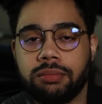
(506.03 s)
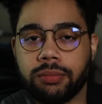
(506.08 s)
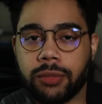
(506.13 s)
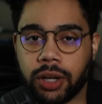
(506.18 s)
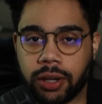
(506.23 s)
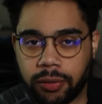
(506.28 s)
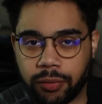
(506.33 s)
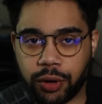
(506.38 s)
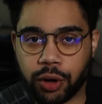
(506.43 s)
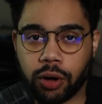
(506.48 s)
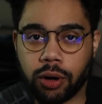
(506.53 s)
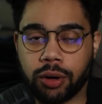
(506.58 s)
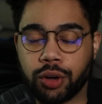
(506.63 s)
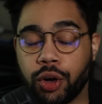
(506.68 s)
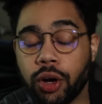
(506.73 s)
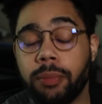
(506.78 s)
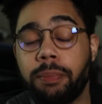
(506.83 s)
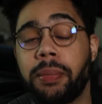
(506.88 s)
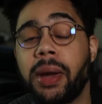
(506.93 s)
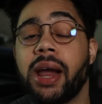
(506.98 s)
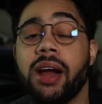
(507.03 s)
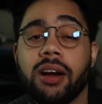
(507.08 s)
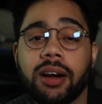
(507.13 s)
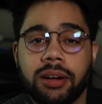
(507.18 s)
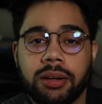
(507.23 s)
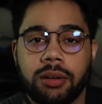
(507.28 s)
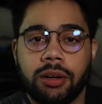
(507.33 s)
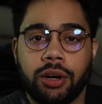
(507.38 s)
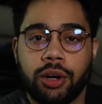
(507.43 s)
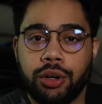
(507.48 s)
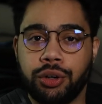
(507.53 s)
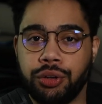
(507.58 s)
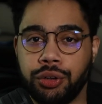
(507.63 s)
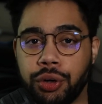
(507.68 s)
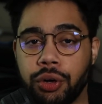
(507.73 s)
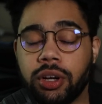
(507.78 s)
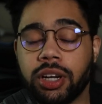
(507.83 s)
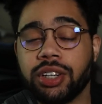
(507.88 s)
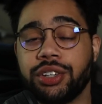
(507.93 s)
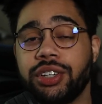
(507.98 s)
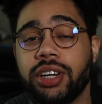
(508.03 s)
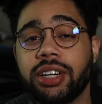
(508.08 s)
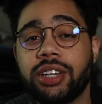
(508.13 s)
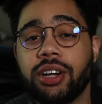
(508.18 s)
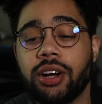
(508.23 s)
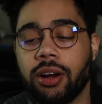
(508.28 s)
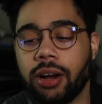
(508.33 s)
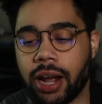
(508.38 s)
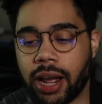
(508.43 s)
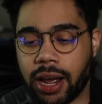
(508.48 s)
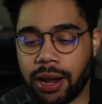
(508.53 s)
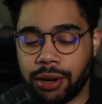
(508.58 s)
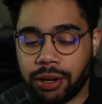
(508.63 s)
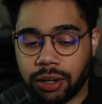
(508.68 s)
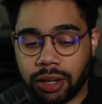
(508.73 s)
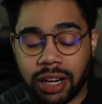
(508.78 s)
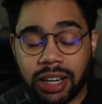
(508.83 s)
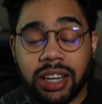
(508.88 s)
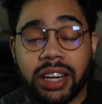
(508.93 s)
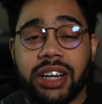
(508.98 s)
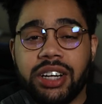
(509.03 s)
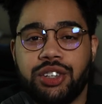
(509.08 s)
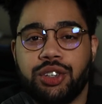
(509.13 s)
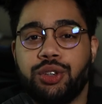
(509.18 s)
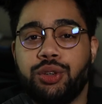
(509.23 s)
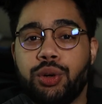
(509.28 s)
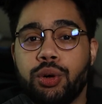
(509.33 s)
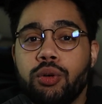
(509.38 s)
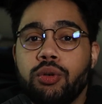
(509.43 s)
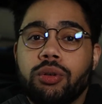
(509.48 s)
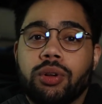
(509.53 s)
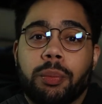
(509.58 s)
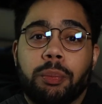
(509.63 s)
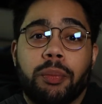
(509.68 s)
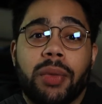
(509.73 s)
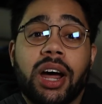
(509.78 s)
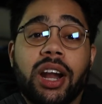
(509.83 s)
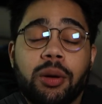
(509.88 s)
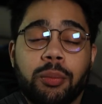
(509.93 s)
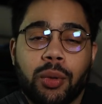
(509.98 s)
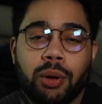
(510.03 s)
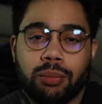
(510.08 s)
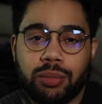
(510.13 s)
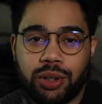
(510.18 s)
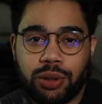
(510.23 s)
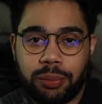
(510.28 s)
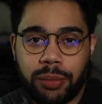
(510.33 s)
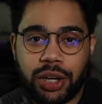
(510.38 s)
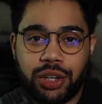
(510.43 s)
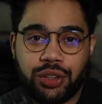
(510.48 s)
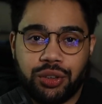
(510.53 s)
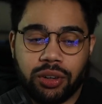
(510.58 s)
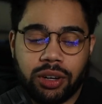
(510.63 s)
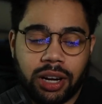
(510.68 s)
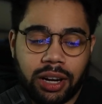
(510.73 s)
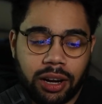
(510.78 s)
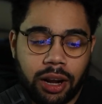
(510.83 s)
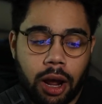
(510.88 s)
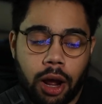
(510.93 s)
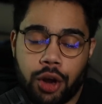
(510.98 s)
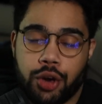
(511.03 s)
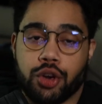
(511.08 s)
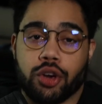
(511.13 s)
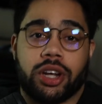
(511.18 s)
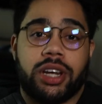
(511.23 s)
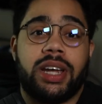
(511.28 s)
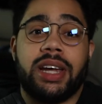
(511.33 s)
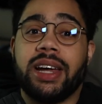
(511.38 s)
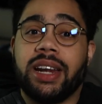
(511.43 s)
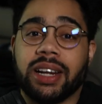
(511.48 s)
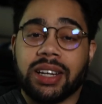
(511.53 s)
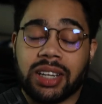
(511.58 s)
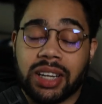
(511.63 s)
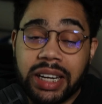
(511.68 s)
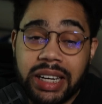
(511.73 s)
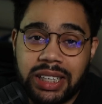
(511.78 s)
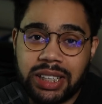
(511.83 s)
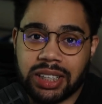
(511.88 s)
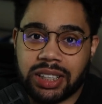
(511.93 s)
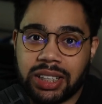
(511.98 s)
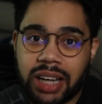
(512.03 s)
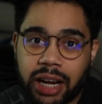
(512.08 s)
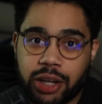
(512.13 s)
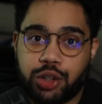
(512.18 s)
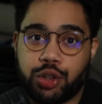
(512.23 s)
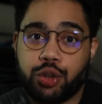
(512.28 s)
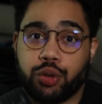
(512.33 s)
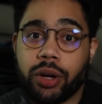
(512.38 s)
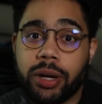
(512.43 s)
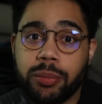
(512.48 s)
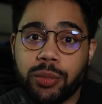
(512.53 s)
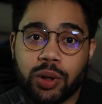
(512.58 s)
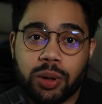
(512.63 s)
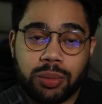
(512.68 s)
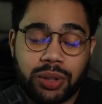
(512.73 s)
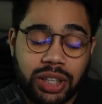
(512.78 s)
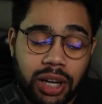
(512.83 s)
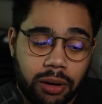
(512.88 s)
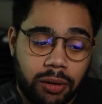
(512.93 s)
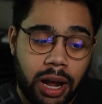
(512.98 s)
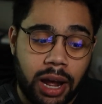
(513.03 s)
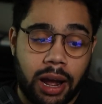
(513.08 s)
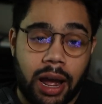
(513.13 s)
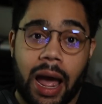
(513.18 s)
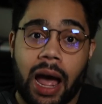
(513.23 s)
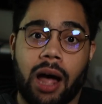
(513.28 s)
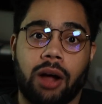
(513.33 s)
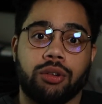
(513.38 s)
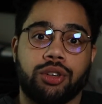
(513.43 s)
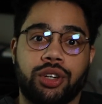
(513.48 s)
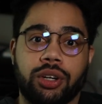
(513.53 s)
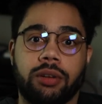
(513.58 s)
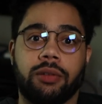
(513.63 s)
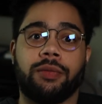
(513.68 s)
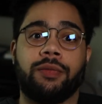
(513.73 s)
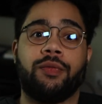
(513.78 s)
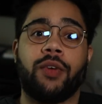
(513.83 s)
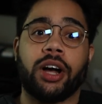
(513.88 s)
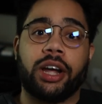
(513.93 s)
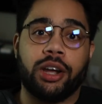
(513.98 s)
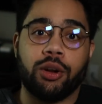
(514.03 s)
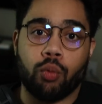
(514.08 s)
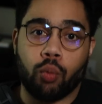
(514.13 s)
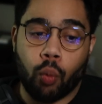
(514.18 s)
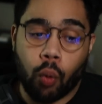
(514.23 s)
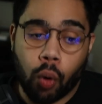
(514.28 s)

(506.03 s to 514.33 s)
If you're a good parent, you can sit there and at least do the minimum to make sure that your kid at least is not streaming themselves out to the fucking